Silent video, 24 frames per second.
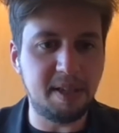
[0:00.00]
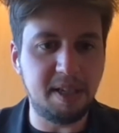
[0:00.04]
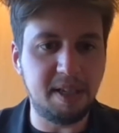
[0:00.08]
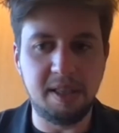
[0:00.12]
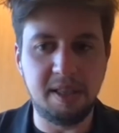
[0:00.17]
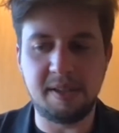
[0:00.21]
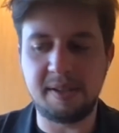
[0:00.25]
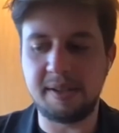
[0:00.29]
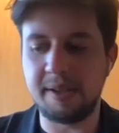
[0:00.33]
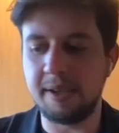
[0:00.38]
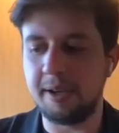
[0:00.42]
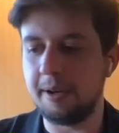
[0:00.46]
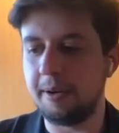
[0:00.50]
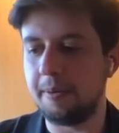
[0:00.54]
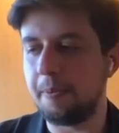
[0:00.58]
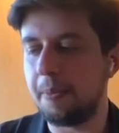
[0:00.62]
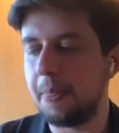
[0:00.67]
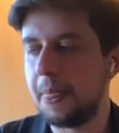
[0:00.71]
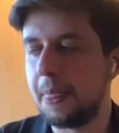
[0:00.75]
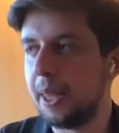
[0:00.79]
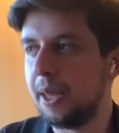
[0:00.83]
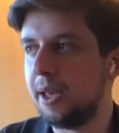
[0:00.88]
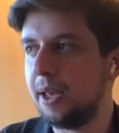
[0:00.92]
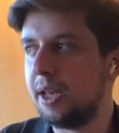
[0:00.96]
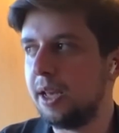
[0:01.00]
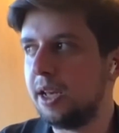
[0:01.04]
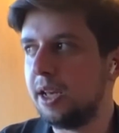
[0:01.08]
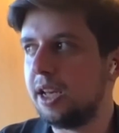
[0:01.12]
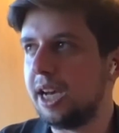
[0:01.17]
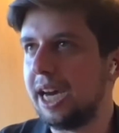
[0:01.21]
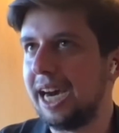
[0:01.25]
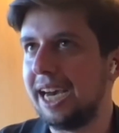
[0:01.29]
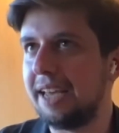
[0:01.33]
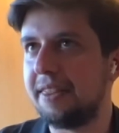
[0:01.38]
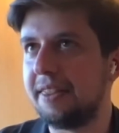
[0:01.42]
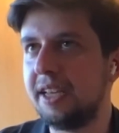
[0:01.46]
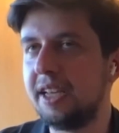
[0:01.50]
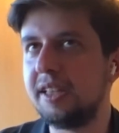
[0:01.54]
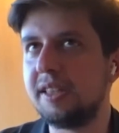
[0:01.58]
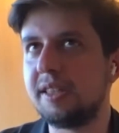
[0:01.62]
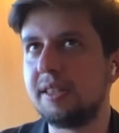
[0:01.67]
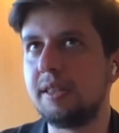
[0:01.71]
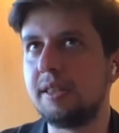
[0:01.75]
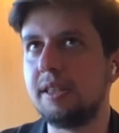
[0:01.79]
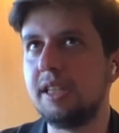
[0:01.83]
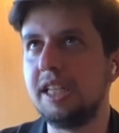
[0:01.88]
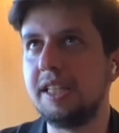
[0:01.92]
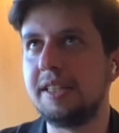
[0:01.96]
It's I think
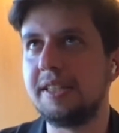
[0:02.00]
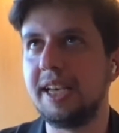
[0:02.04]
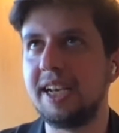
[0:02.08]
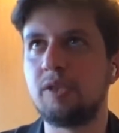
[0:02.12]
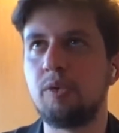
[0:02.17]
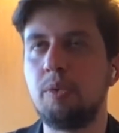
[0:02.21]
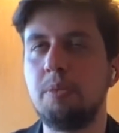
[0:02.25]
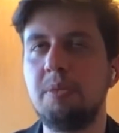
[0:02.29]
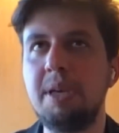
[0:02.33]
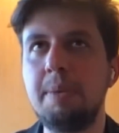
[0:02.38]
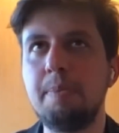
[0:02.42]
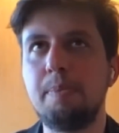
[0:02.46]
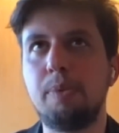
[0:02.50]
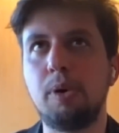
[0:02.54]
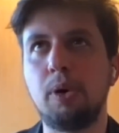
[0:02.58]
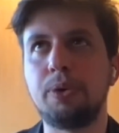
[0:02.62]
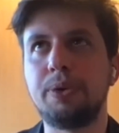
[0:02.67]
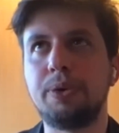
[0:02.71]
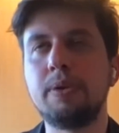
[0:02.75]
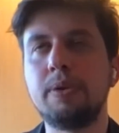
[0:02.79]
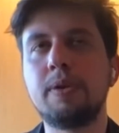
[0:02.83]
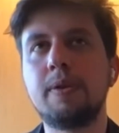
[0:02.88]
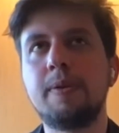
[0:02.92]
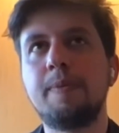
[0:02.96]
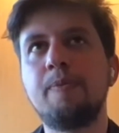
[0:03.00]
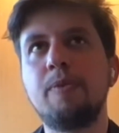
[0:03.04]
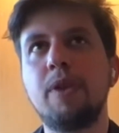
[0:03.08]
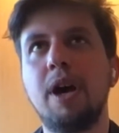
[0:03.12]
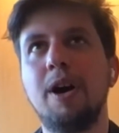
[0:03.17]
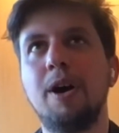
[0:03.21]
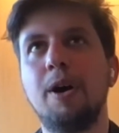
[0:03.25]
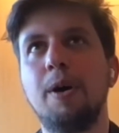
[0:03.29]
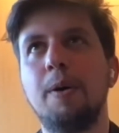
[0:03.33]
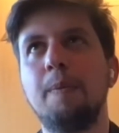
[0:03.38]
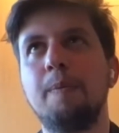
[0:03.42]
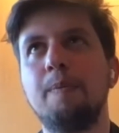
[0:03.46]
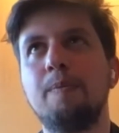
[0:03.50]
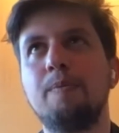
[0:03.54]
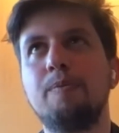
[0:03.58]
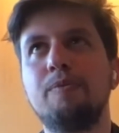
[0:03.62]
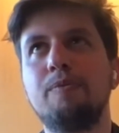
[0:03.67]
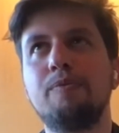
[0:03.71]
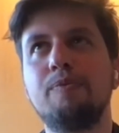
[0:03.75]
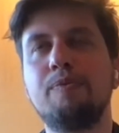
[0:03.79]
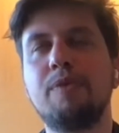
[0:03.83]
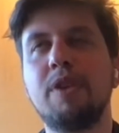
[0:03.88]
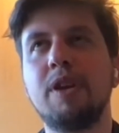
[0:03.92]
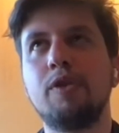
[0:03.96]
it's extremely important.
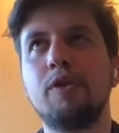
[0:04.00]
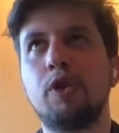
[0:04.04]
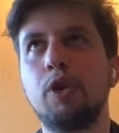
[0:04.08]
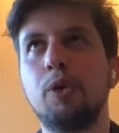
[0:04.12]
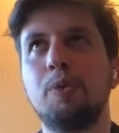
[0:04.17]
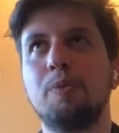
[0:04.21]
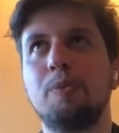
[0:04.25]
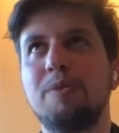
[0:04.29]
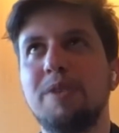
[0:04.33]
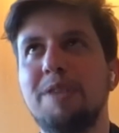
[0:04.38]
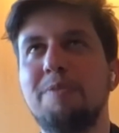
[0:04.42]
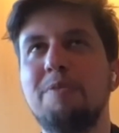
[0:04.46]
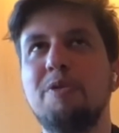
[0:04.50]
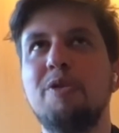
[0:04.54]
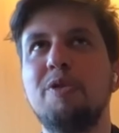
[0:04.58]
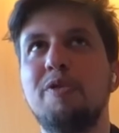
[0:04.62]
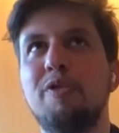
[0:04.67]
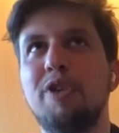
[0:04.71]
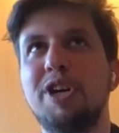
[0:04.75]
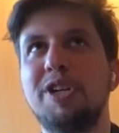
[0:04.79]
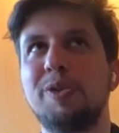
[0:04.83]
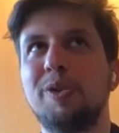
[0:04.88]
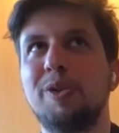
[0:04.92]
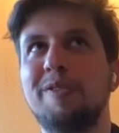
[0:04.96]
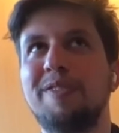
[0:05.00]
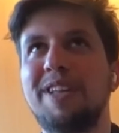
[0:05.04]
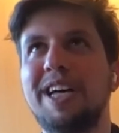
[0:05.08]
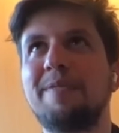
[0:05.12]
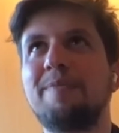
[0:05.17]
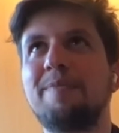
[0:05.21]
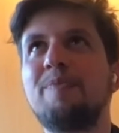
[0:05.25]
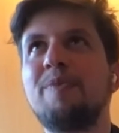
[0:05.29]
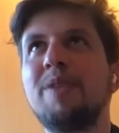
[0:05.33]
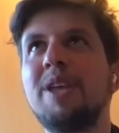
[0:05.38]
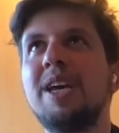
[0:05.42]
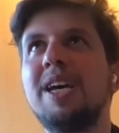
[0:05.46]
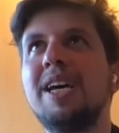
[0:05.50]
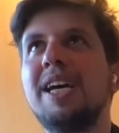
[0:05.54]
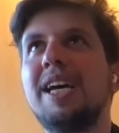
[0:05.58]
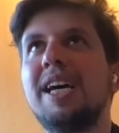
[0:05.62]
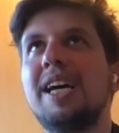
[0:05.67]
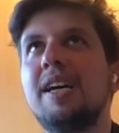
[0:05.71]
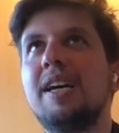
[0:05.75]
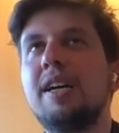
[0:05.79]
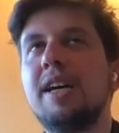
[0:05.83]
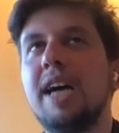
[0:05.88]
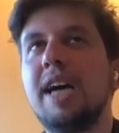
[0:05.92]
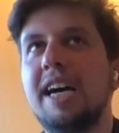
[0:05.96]
So let me rephrase all of that.
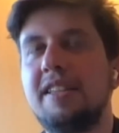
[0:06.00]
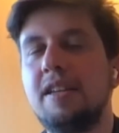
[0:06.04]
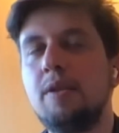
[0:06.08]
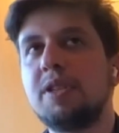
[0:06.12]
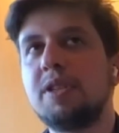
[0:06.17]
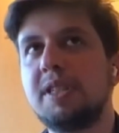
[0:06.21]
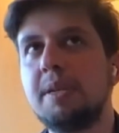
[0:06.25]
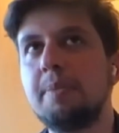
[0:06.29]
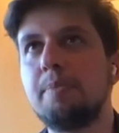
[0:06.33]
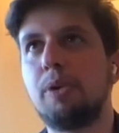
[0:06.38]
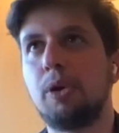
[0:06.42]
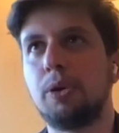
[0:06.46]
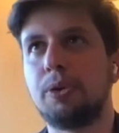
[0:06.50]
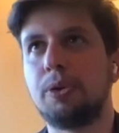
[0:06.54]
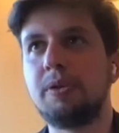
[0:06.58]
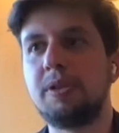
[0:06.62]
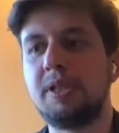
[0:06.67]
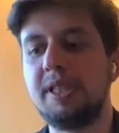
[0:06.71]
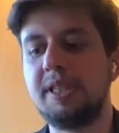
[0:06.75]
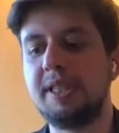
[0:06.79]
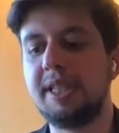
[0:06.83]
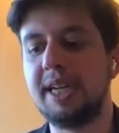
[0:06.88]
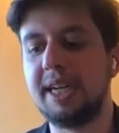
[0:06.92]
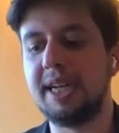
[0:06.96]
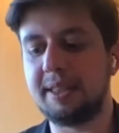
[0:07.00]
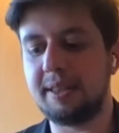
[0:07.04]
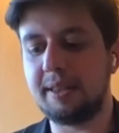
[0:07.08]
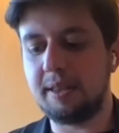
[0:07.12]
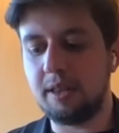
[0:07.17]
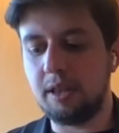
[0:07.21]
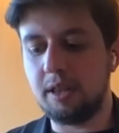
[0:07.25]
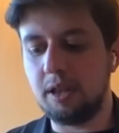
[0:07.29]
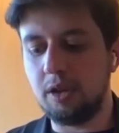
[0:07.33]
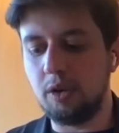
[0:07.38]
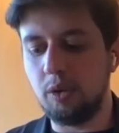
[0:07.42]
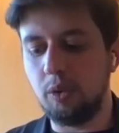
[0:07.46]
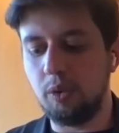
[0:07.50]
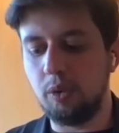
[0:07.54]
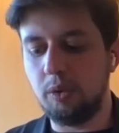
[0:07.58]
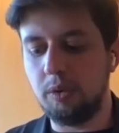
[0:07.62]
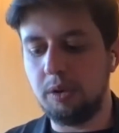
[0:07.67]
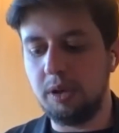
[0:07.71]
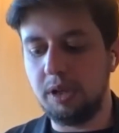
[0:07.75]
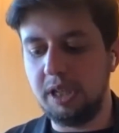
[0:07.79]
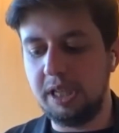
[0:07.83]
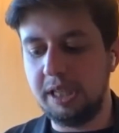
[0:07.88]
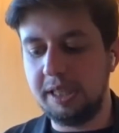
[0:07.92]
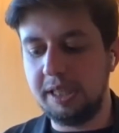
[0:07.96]
I think what's important is that
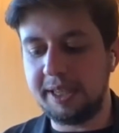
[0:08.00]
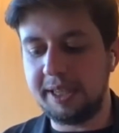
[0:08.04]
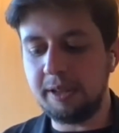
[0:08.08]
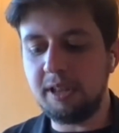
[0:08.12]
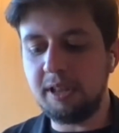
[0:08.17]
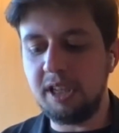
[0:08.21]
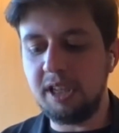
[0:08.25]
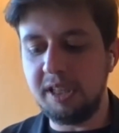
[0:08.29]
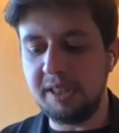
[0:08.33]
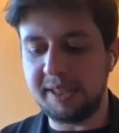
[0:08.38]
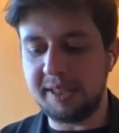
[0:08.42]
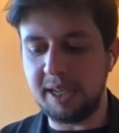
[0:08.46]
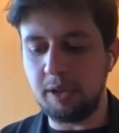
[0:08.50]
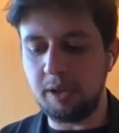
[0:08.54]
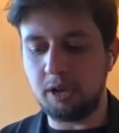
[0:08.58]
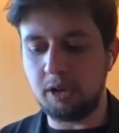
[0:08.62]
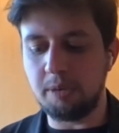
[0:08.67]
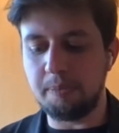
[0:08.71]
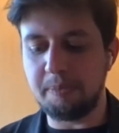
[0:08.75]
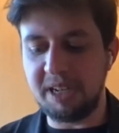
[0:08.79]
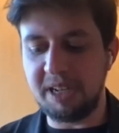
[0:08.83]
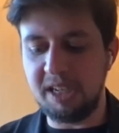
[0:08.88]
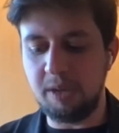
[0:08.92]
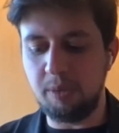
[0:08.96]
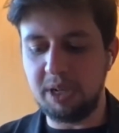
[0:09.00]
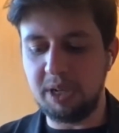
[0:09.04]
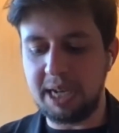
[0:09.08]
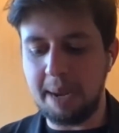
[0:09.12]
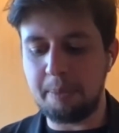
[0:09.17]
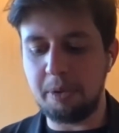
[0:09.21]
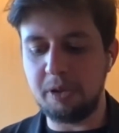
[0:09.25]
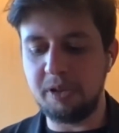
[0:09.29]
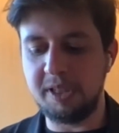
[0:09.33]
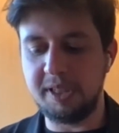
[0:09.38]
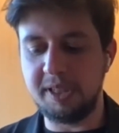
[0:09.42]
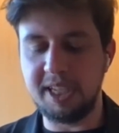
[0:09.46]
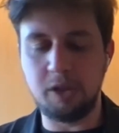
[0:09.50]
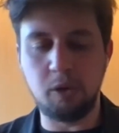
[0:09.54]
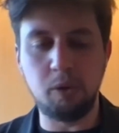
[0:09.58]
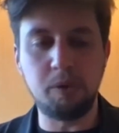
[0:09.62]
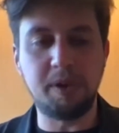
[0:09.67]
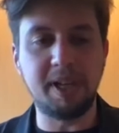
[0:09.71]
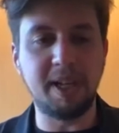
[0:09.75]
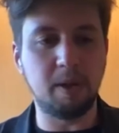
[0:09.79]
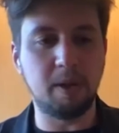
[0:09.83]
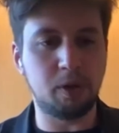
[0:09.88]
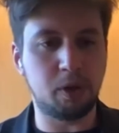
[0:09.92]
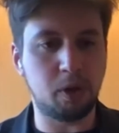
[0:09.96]
internally inside the company, what happens is that you
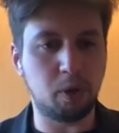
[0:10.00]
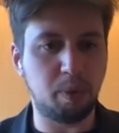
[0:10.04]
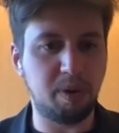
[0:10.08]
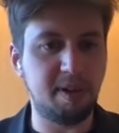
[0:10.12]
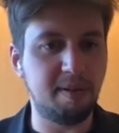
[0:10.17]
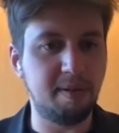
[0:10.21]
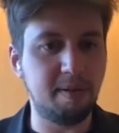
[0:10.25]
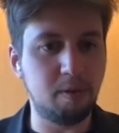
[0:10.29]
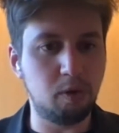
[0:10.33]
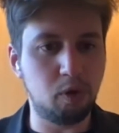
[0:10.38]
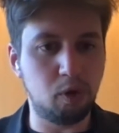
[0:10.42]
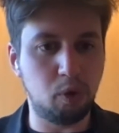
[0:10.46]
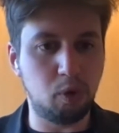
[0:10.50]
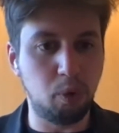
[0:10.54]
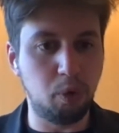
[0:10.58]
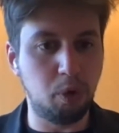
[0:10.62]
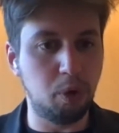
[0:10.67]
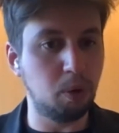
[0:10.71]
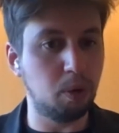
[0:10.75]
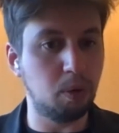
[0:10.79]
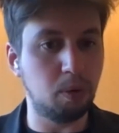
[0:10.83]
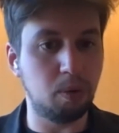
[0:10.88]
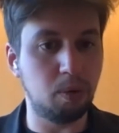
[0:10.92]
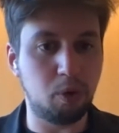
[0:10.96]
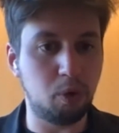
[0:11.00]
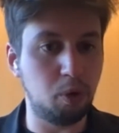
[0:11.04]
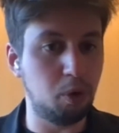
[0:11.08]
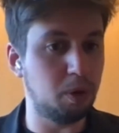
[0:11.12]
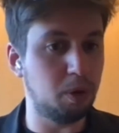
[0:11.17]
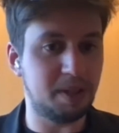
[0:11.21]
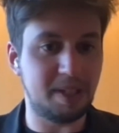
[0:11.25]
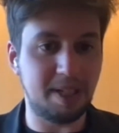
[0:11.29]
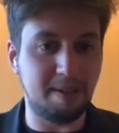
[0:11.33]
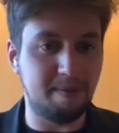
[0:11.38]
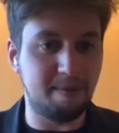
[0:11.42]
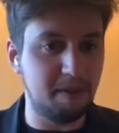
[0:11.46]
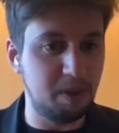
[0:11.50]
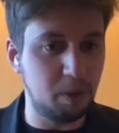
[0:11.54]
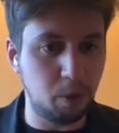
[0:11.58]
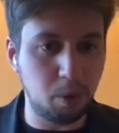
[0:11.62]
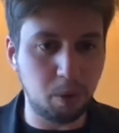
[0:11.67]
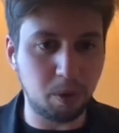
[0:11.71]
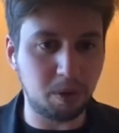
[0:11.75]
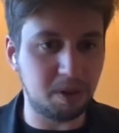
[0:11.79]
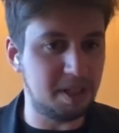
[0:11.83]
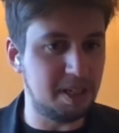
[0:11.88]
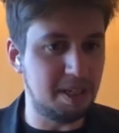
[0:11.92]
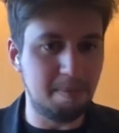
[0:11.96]
tell a story to yourself and to
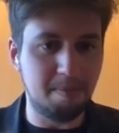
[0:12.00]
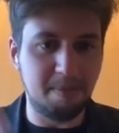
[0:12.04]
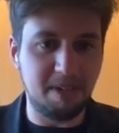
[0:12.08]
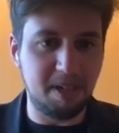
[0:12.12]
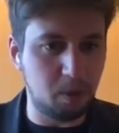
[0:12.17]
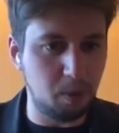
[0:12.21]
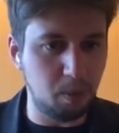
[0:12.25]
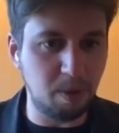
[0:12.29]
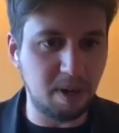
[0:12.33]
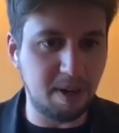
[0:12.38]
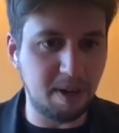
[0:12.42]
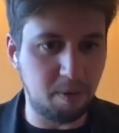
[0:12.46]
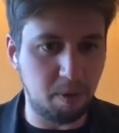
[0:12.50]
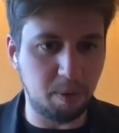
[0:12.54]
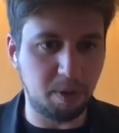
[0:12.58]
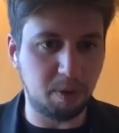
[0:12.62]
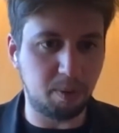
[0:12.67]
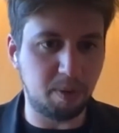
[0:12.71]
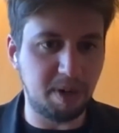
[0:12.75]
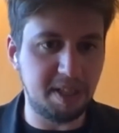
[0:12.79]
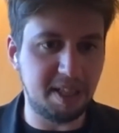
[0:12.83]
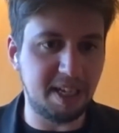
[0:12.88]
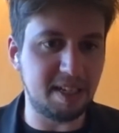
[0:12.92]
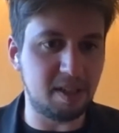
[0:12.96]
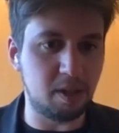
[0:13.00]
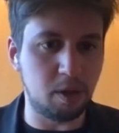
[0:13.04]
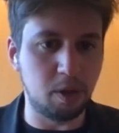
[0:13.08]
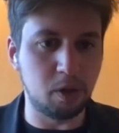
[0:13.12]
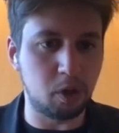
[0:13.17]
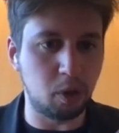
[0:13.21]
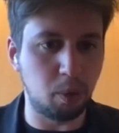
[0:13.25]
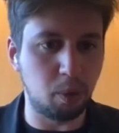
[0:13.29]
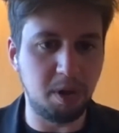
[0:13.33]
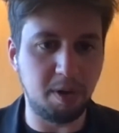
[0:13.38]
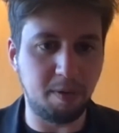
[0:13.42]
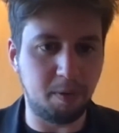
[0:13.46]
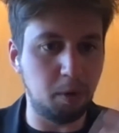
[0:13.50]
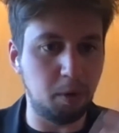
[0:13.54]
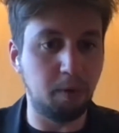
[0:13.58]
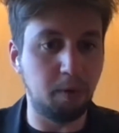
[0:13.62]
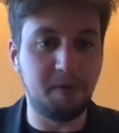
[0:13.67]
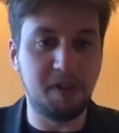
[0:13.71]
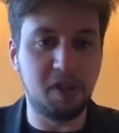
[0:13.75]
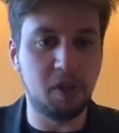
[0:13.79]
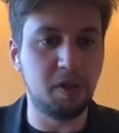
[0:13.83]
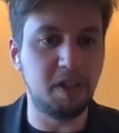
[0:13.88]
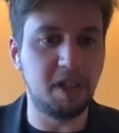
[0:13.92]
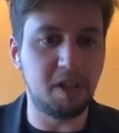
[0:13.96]
your team and to everyone, right? That's the story of your
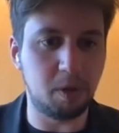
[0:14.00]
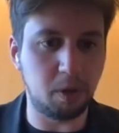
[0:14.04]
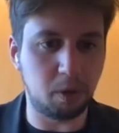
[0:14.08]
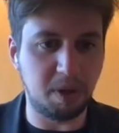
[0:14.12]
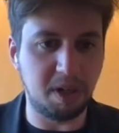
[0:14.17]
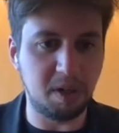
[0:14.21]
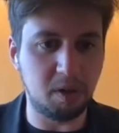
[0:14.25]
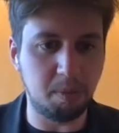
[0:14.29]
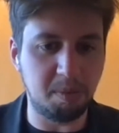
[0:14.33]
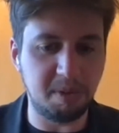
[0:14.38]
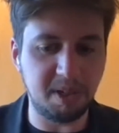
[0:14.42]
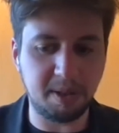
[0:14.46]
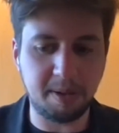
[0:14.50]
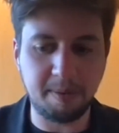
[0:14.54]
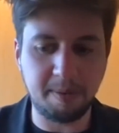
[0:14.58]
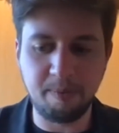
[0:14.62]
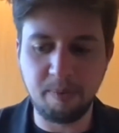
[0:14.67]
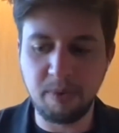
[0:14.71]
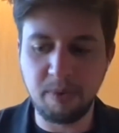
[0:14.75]
vision that you're trying to build.